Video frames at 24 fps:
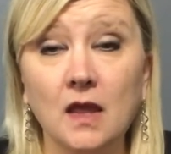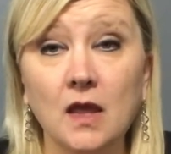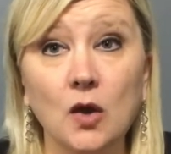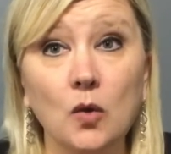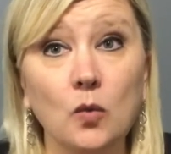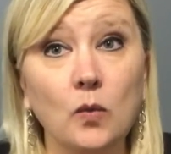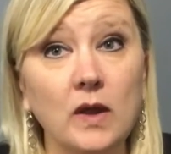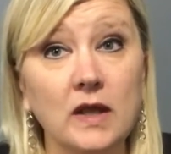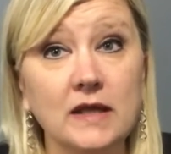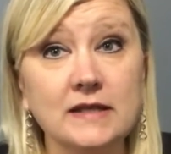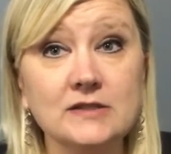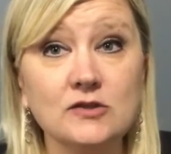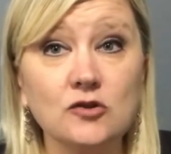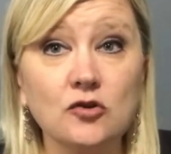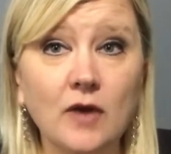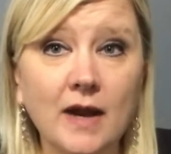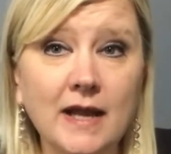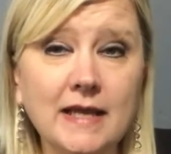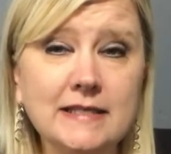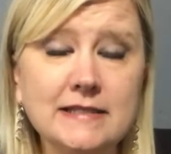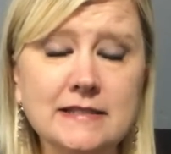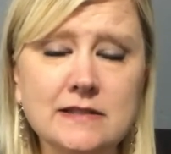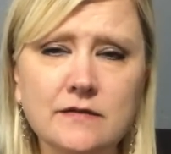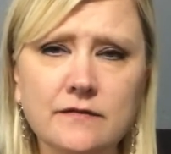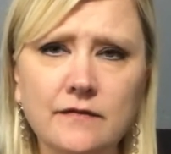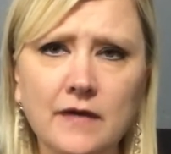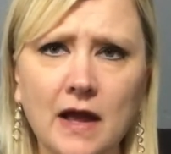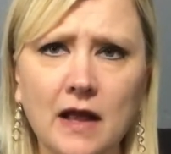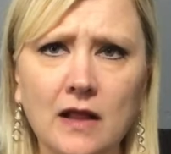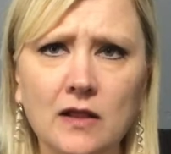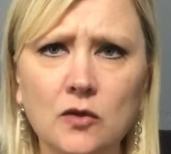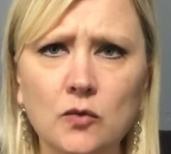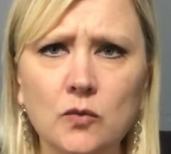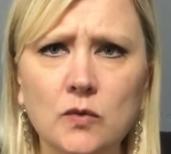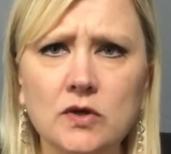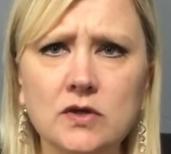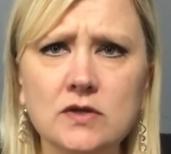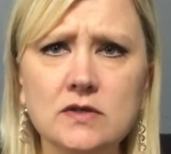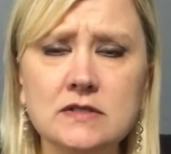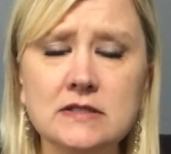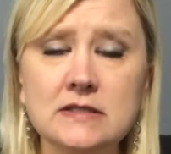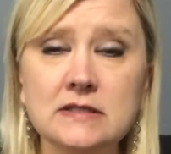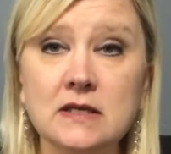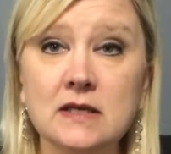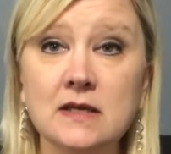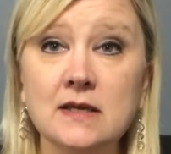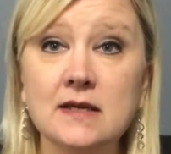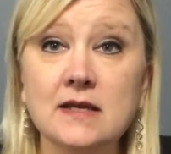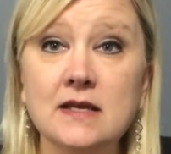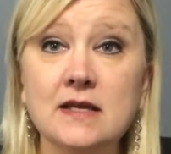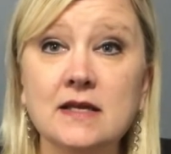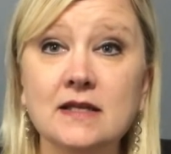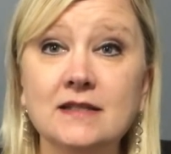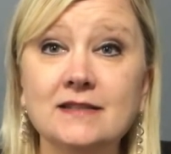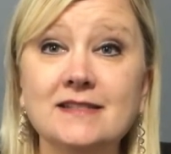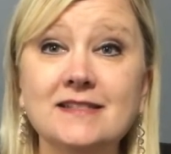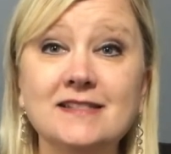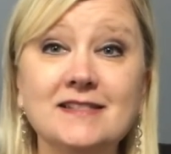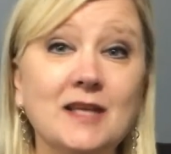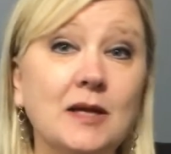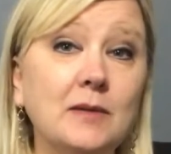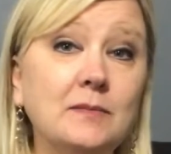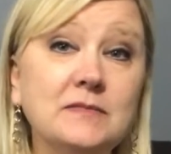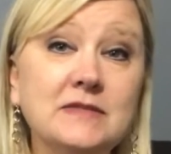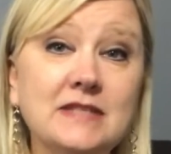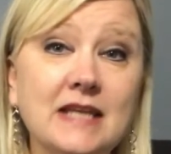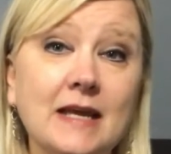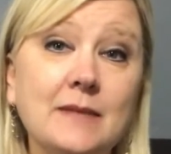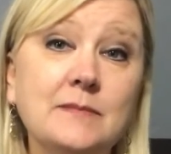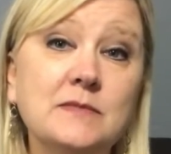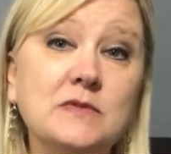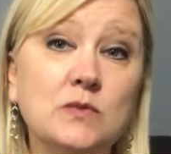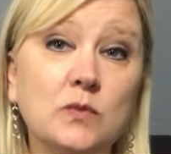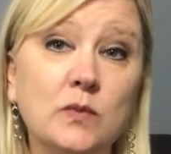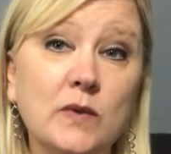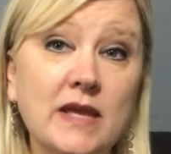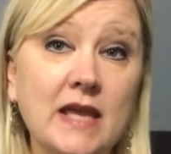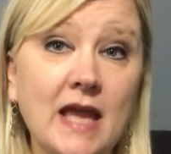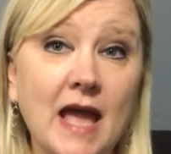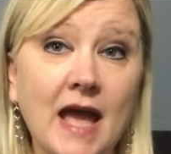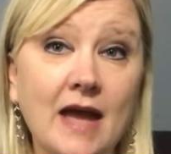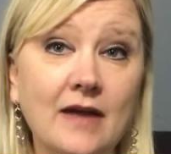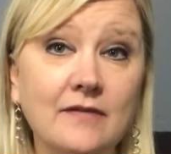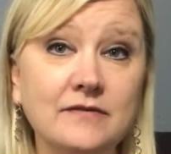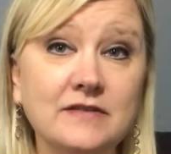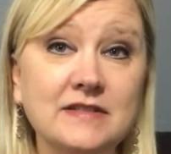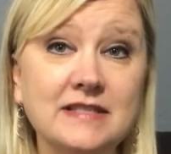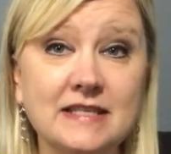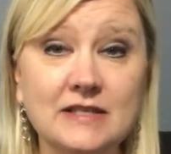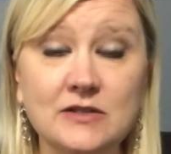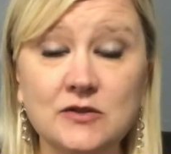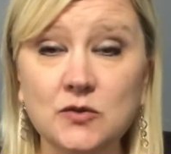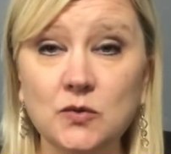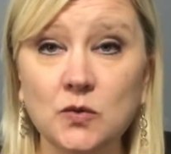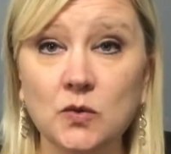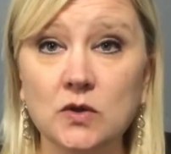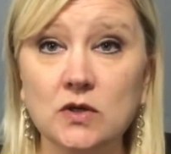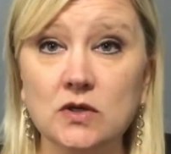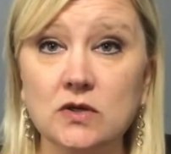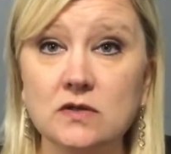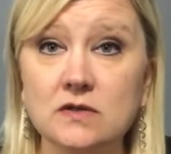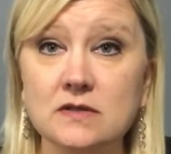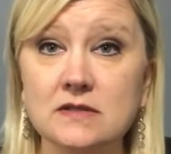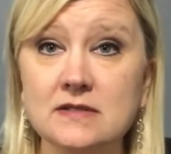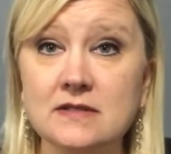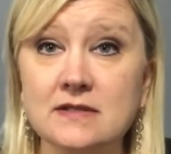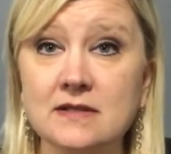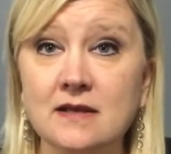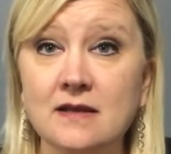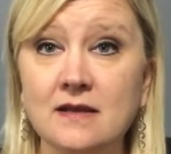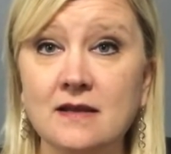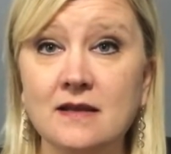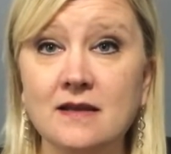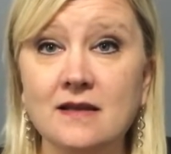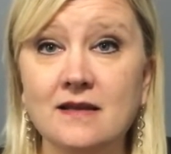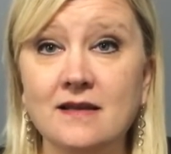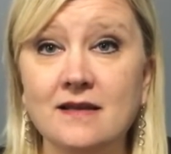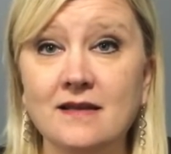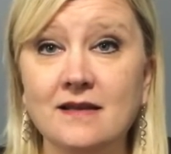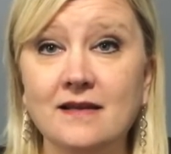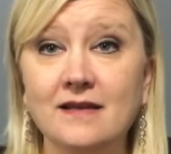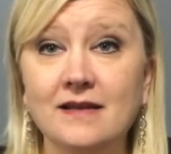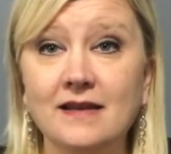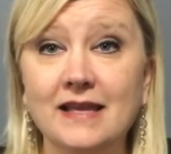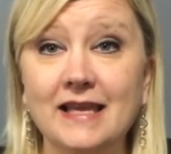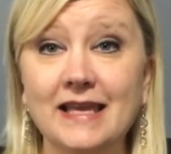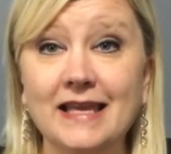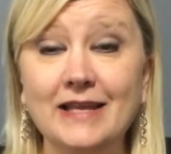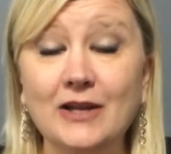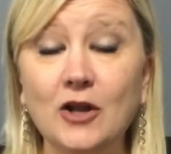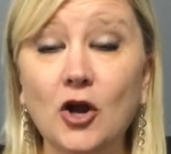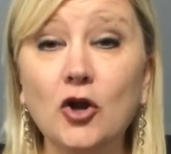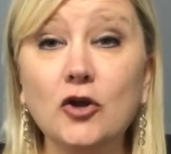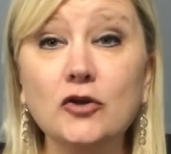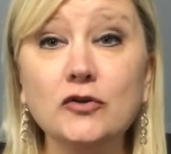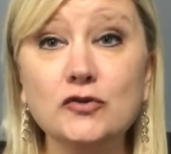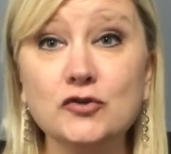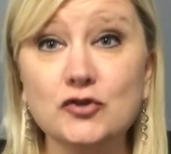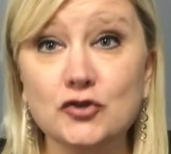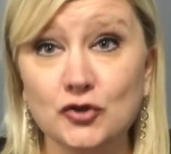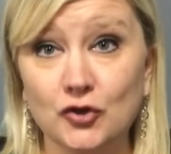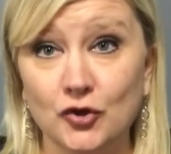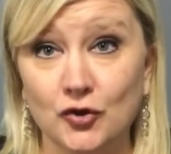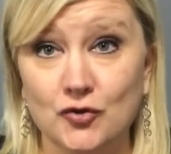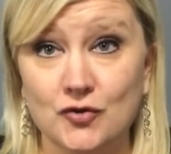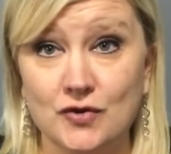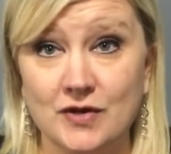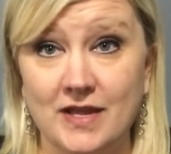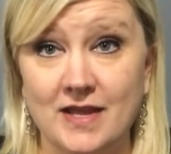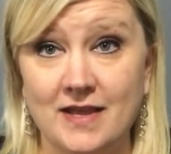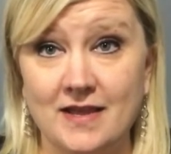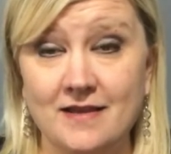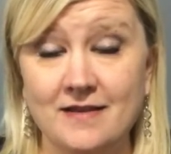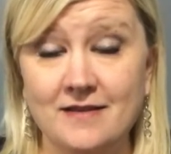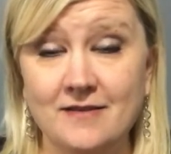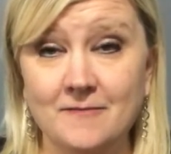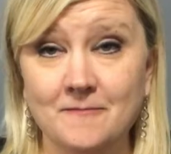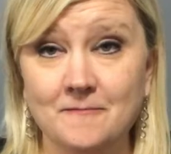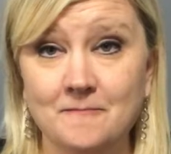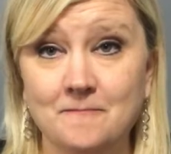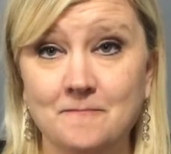Well, as Christ followers, sometimes we have detours in our journey